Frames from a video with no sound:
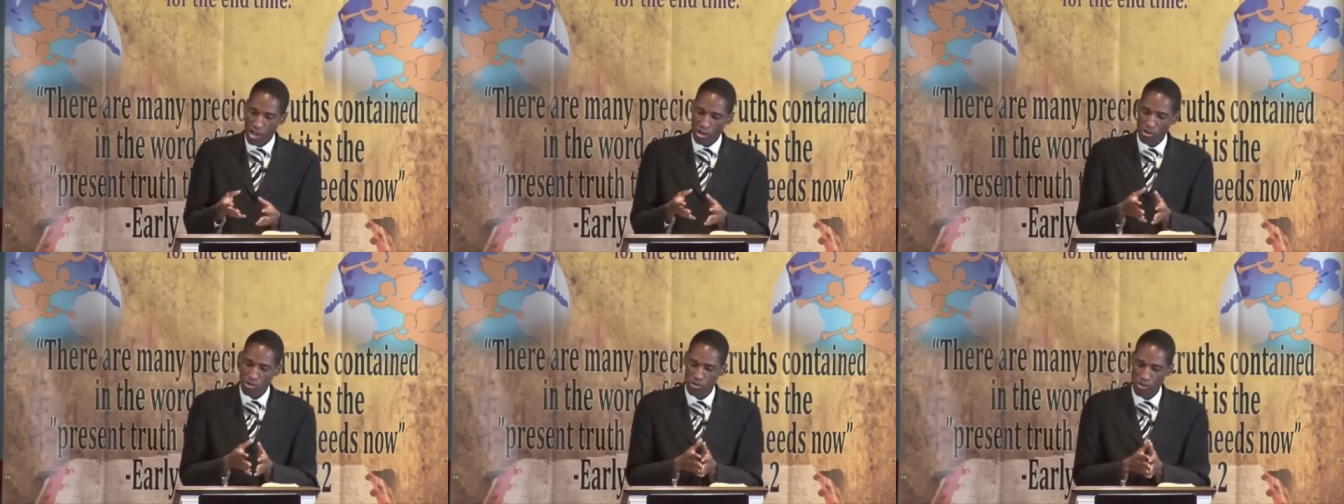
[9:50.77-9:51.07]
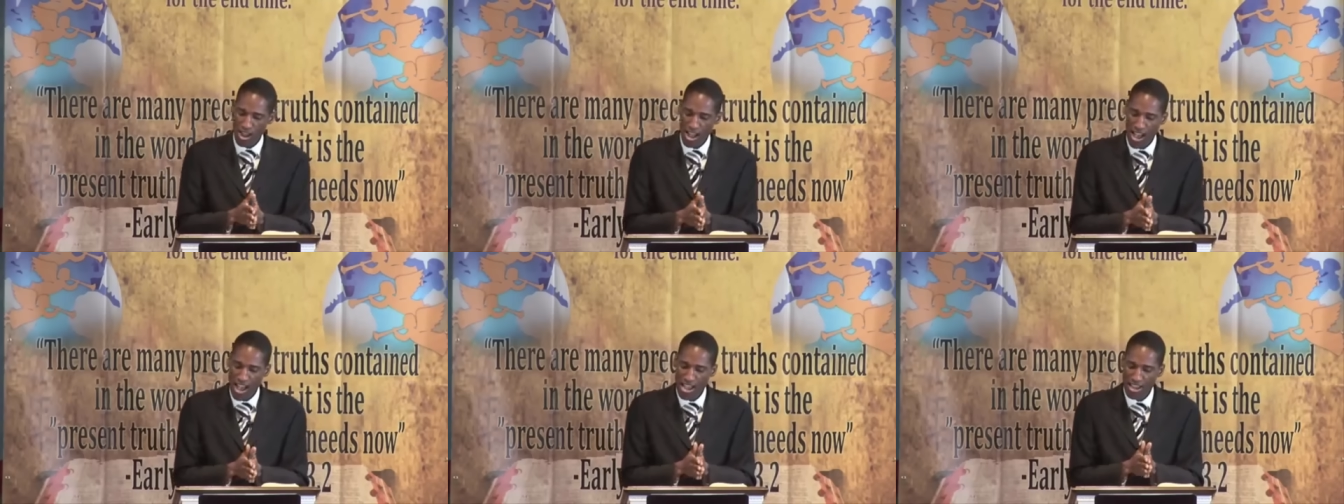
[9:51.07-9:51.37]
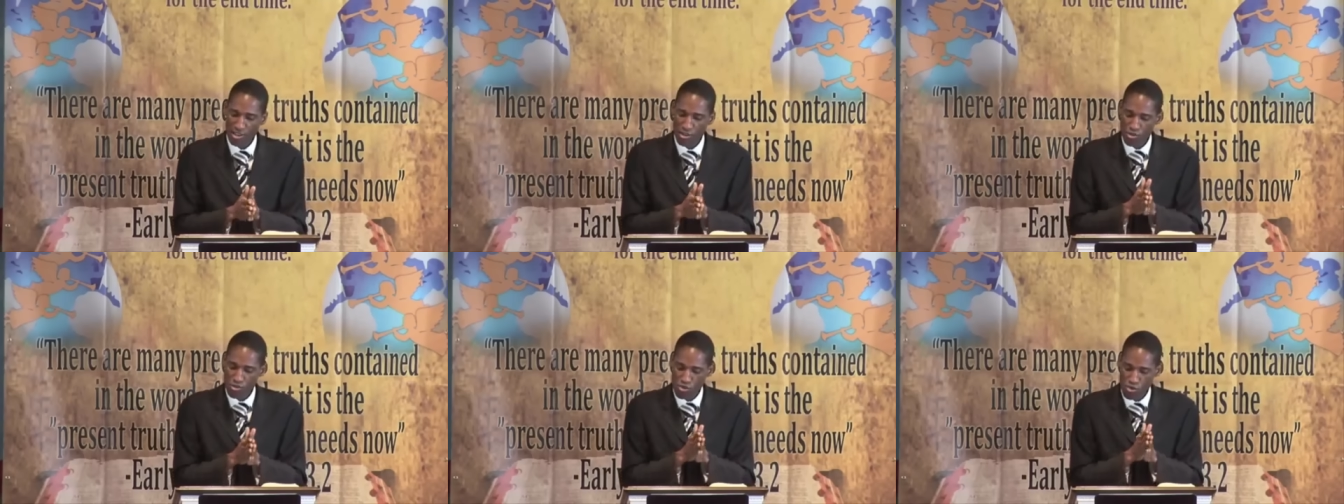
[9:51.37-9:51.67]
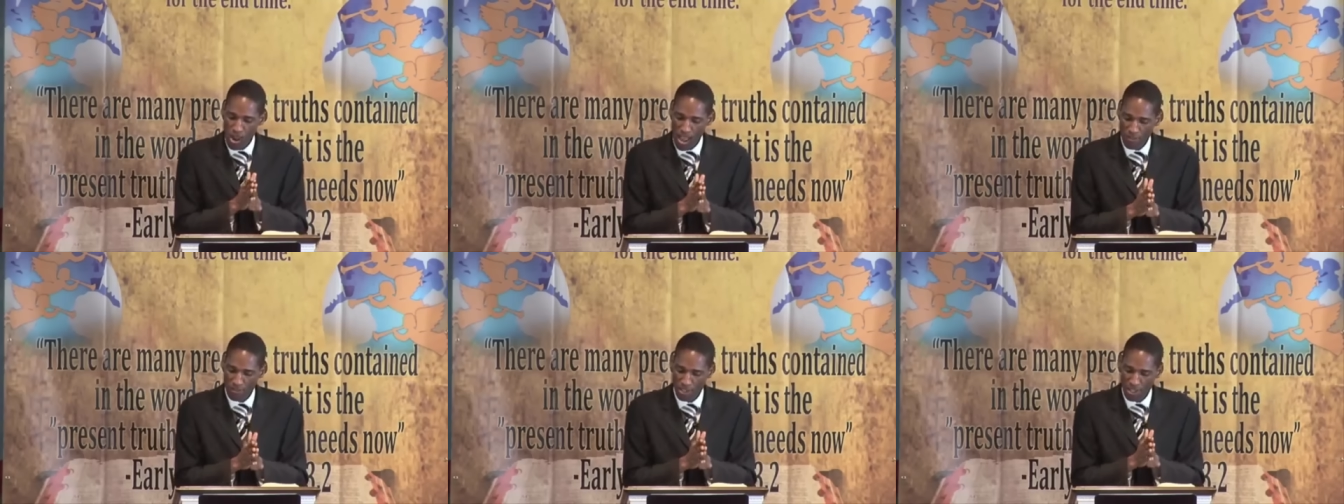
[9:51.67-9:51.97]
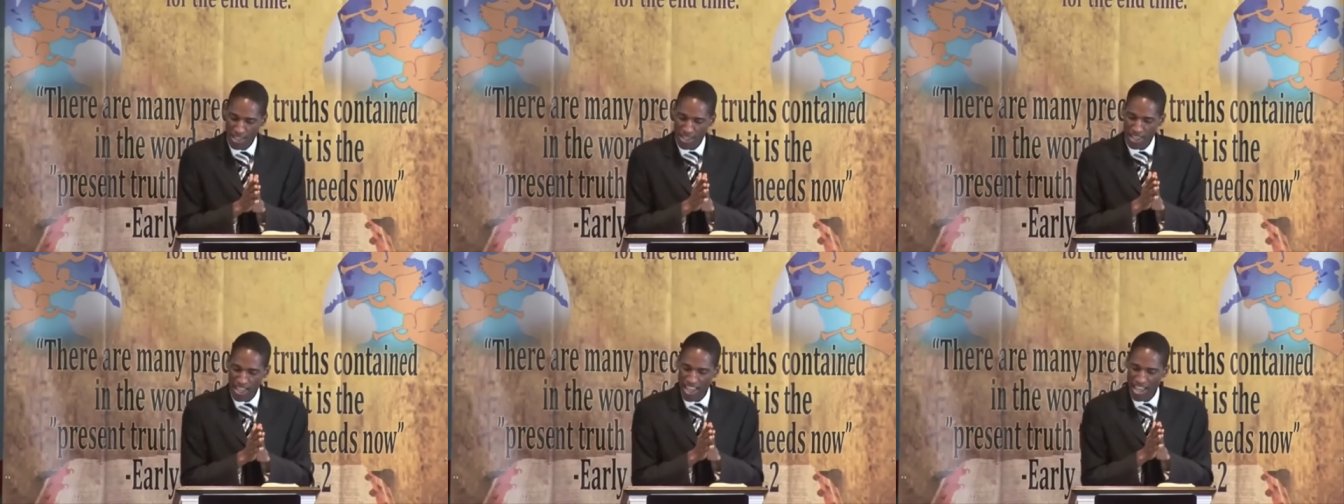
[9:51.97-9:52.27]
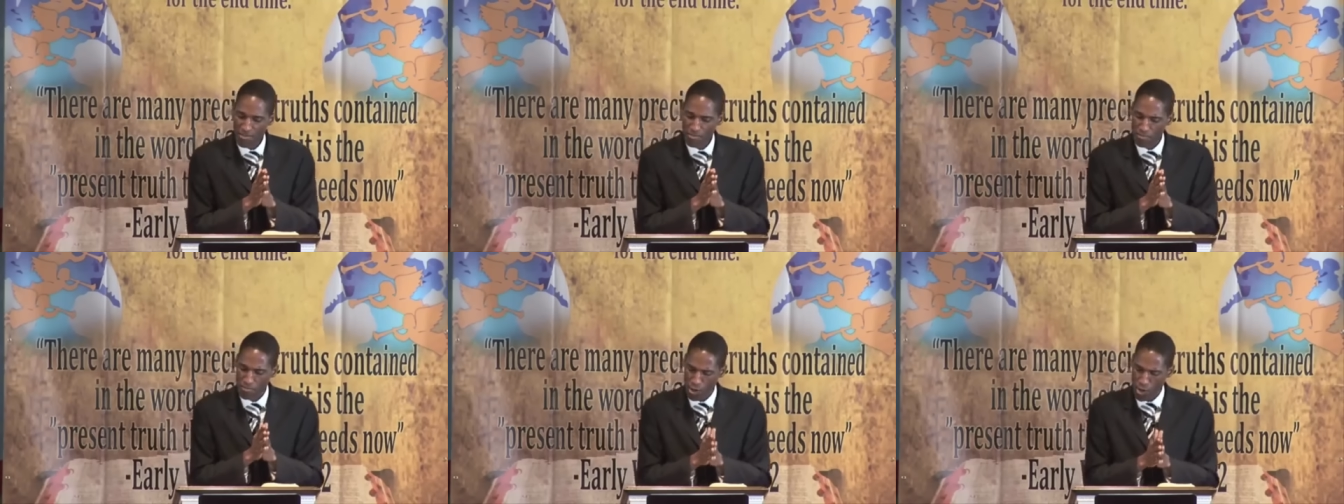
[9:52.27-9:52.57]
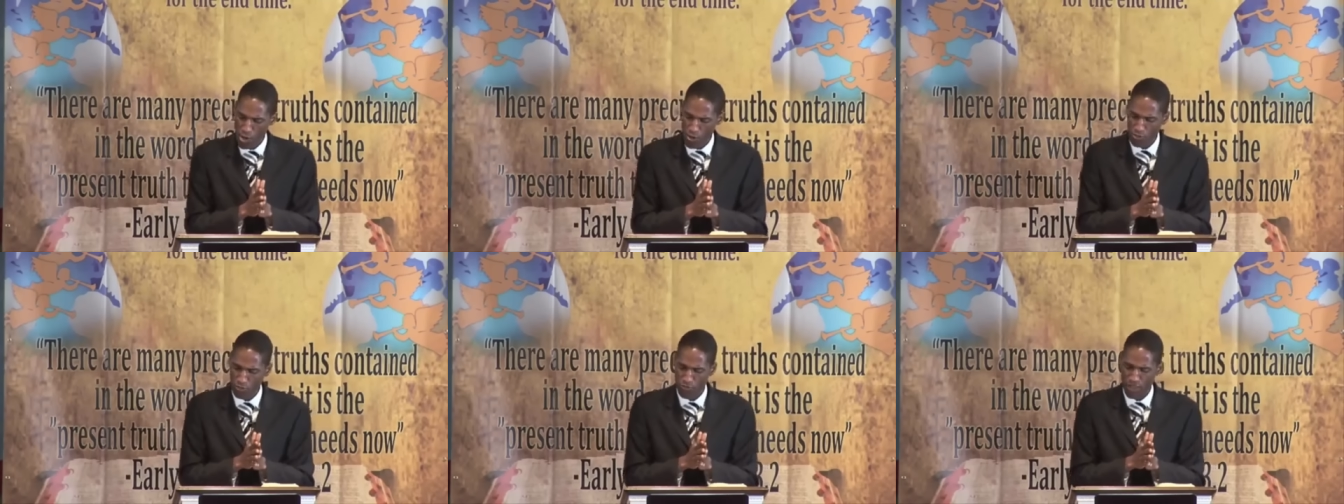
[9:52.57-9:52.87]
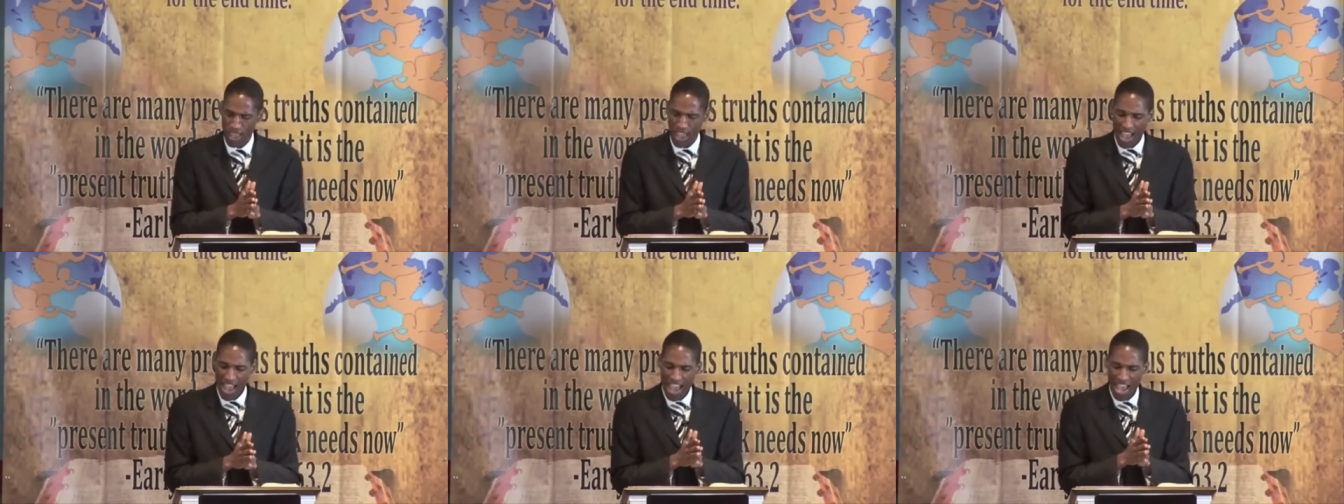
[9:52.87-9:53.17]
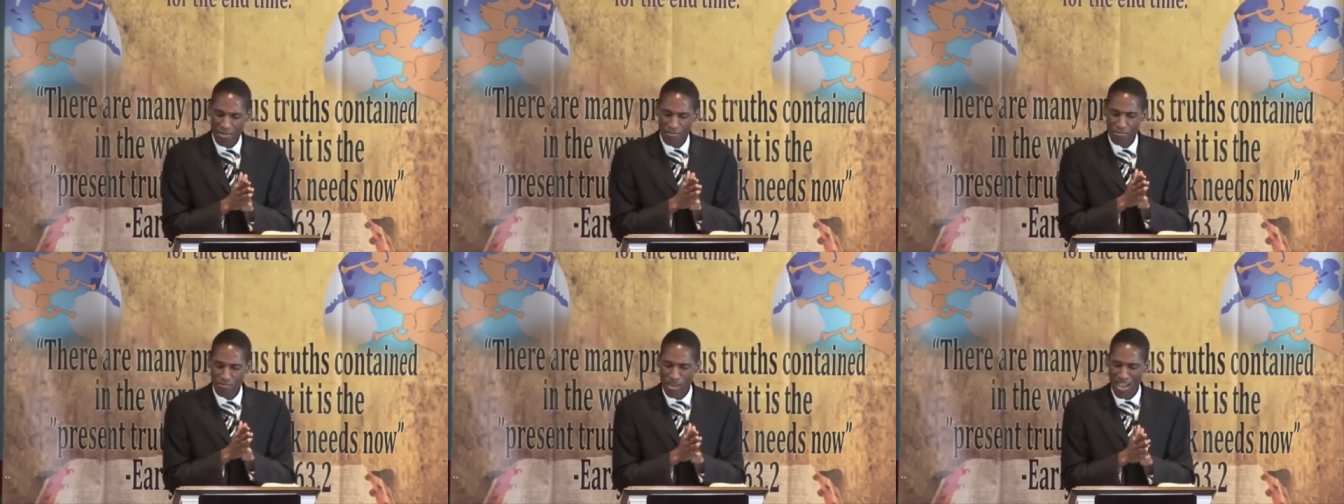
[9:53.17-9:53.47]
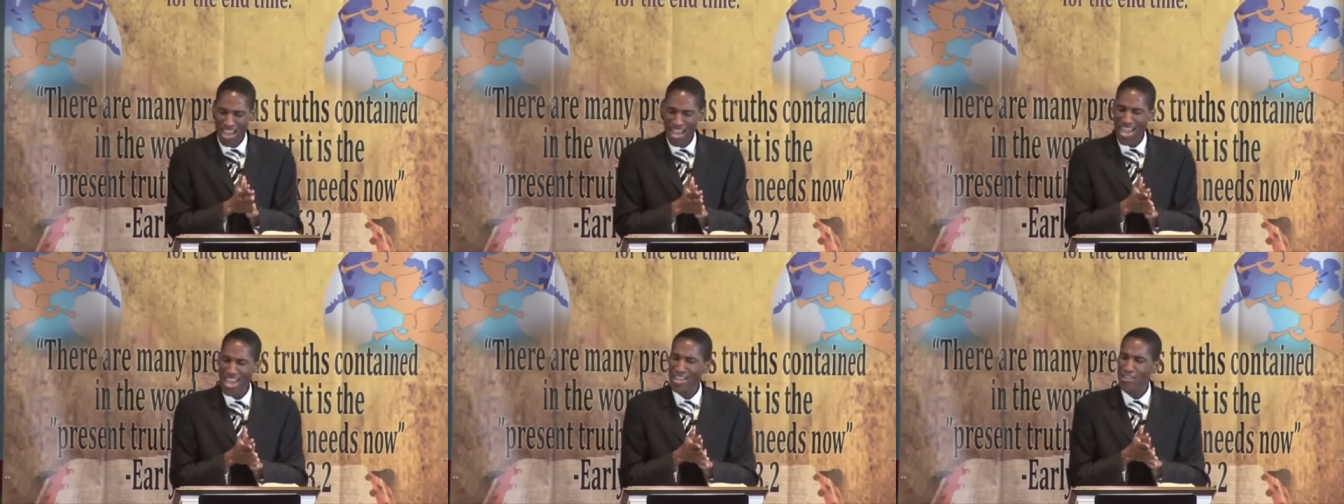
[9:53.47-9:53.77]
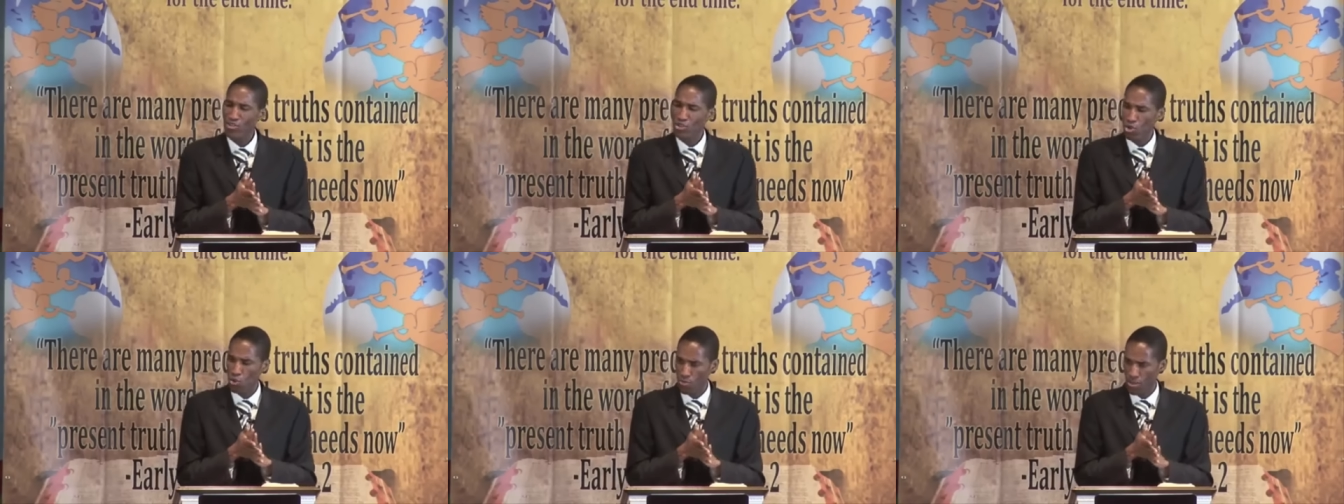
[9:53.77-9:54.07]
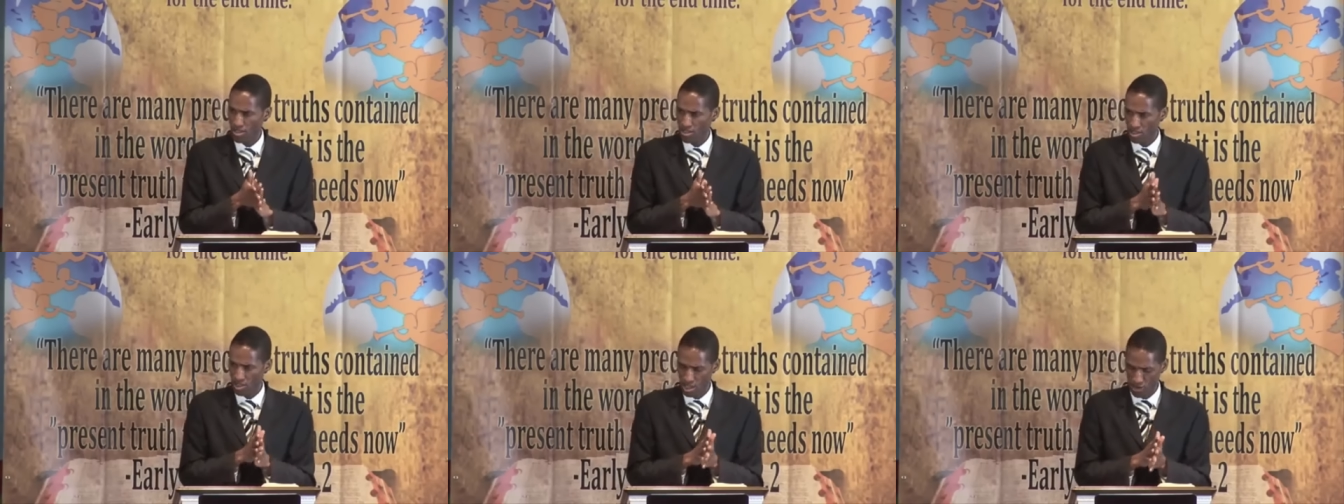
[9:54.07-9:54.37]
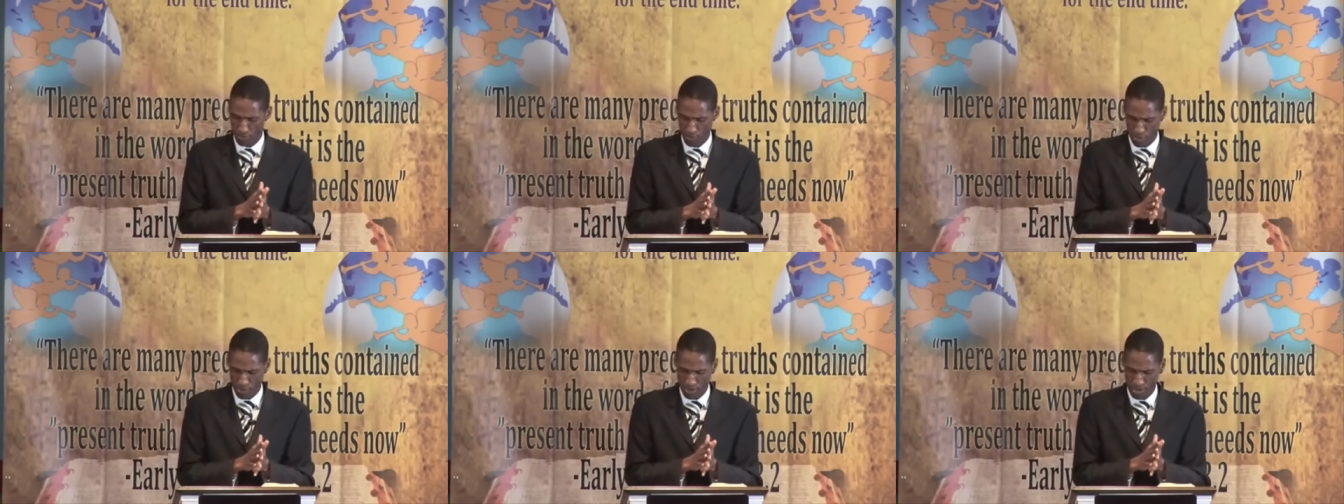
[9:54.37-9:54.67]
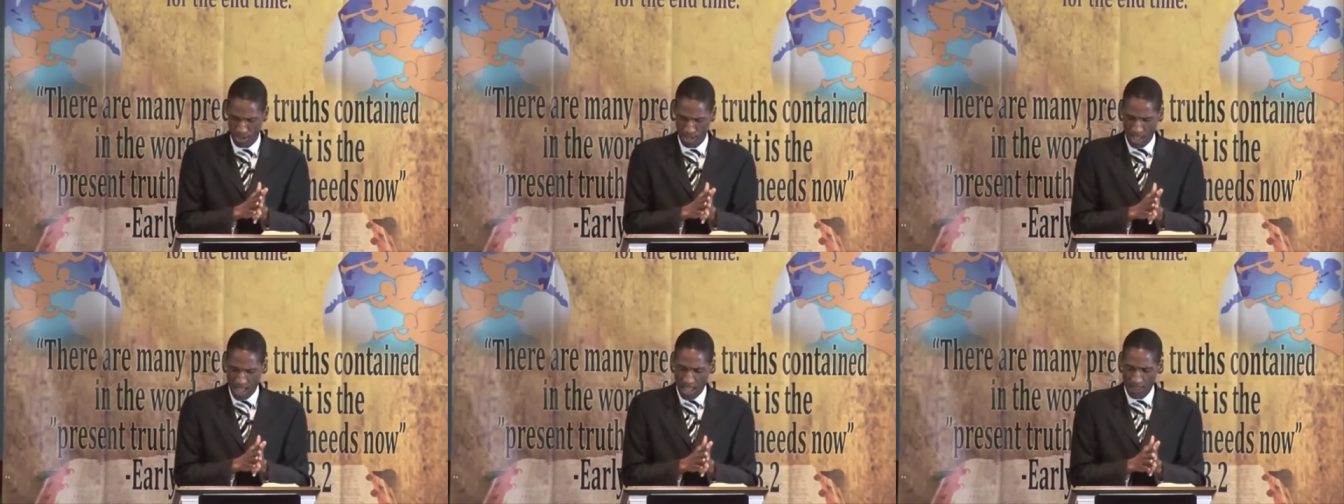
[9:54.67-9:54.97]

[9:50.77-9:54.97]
cried, traveling in birth and pain to be delivered.